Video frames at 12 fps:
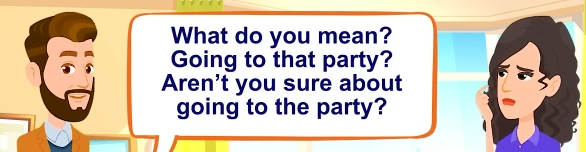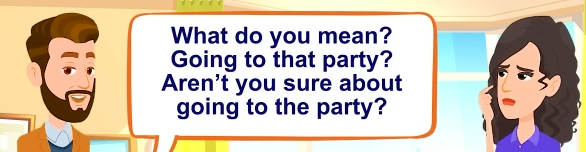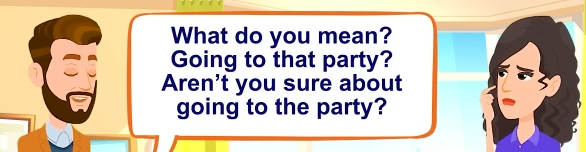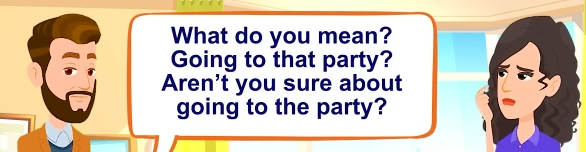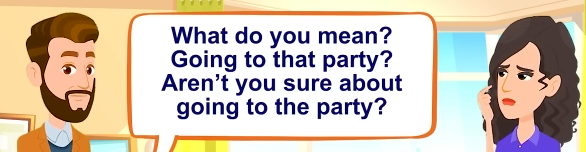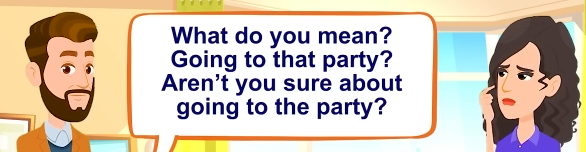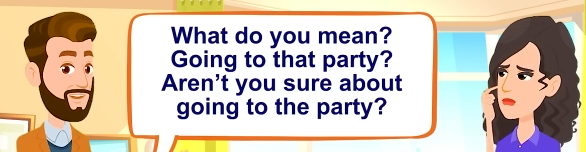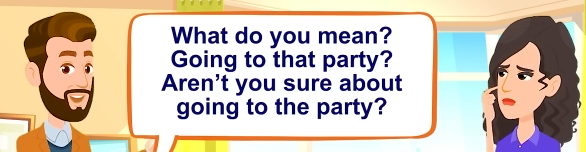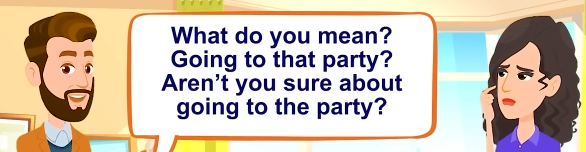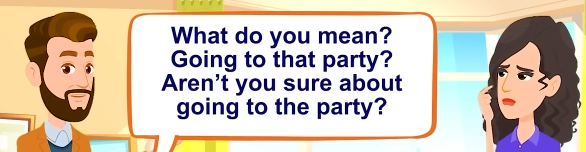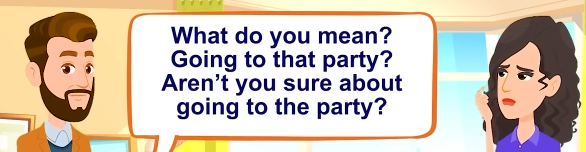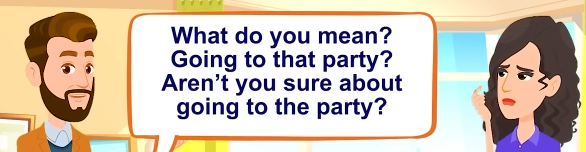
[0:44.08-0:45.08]
Speaker 1: Are you
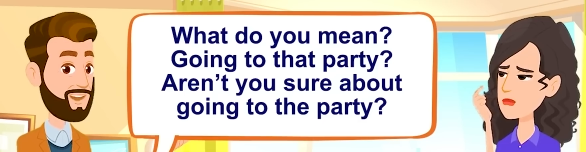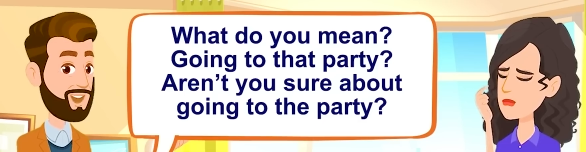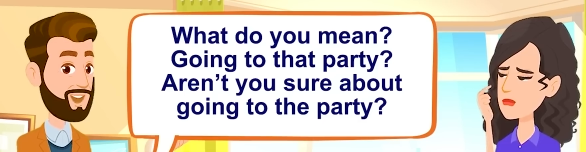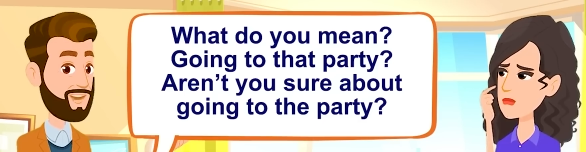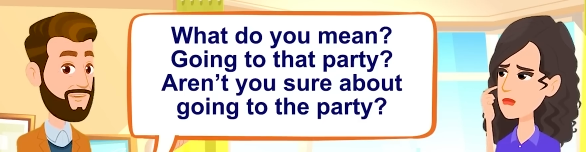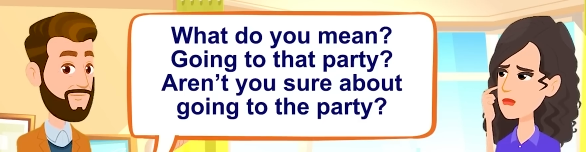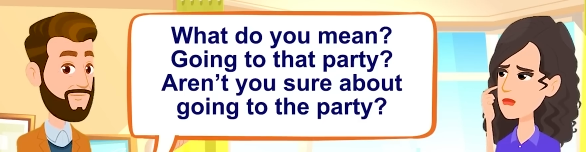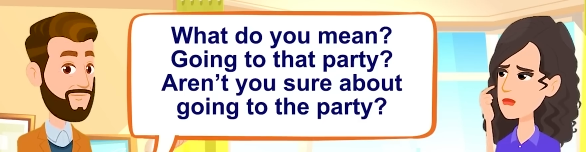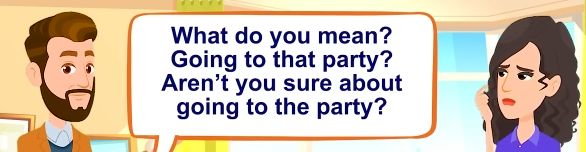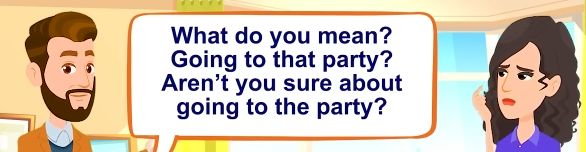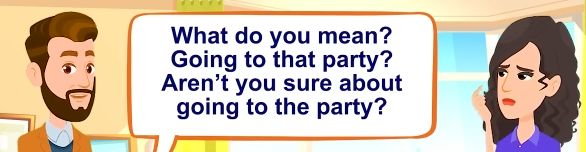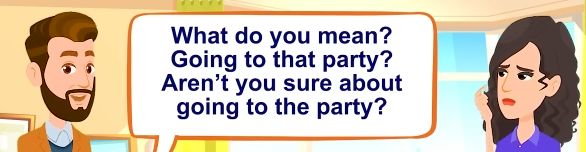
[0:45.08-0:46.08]
sure about
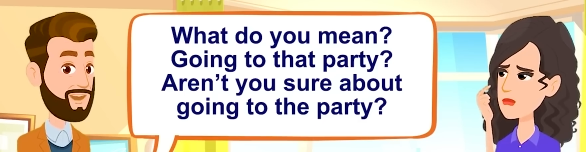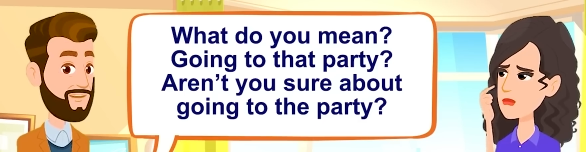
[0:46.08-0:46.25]
going to